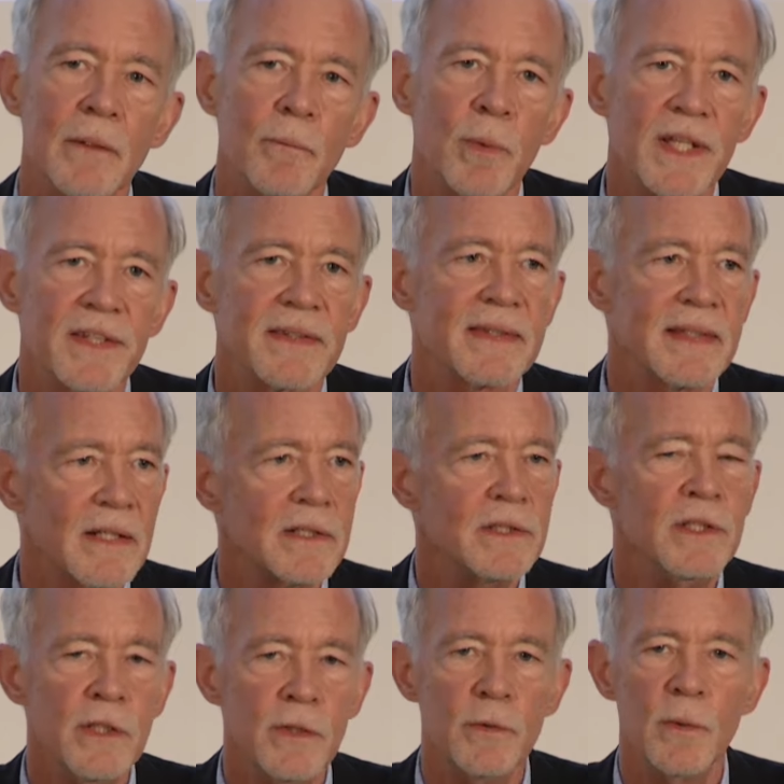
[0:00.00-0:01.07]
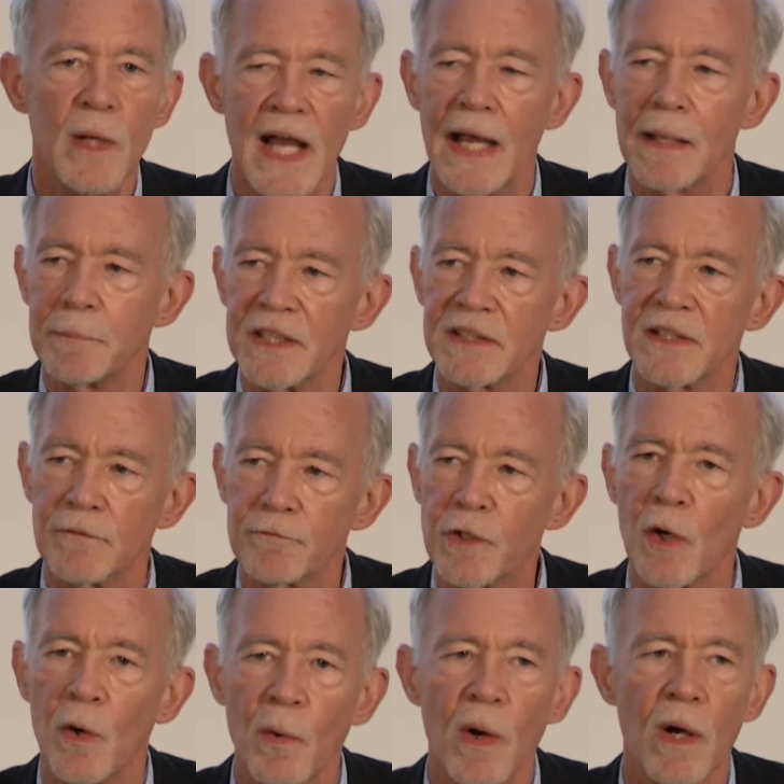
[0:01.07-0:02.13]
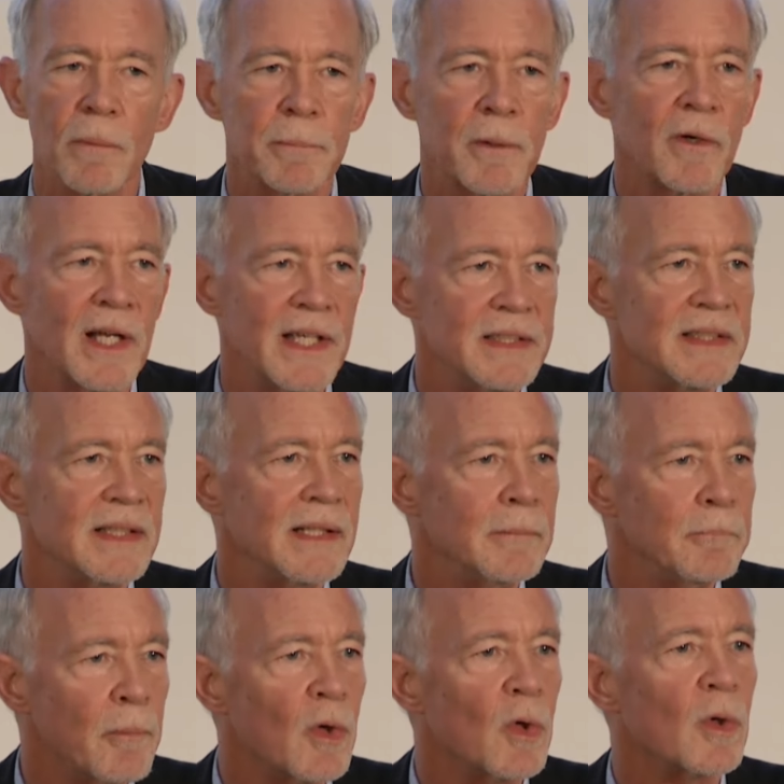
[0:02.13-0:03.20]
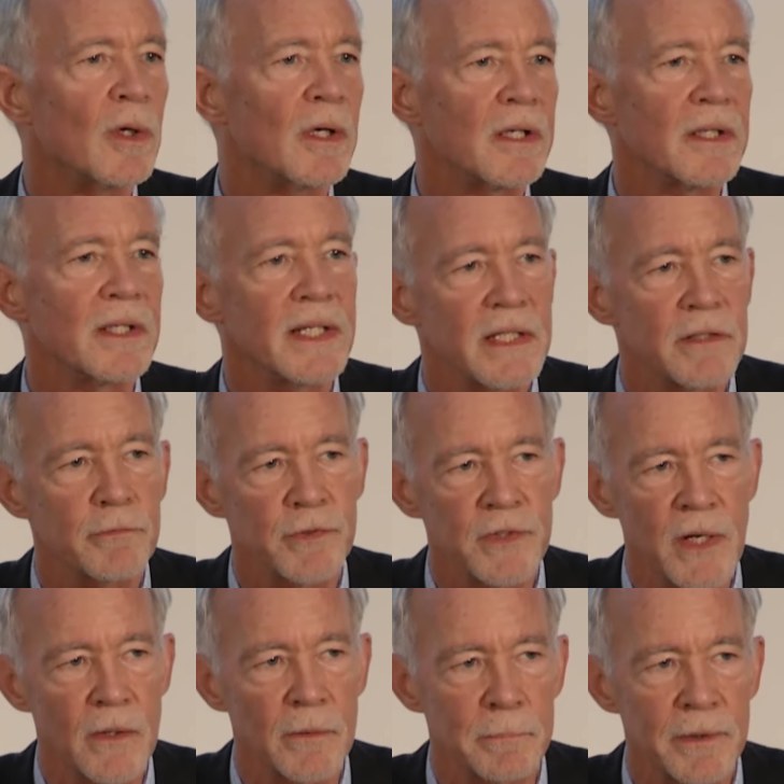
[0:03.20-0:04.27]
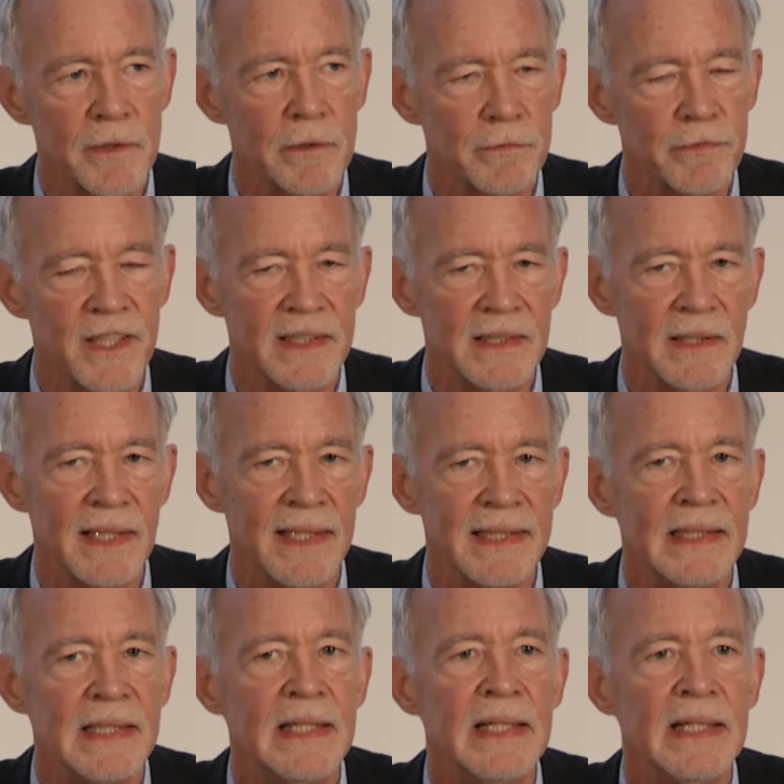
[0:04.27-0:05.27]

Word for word: with their new habit of cooperating more, if not perfectly,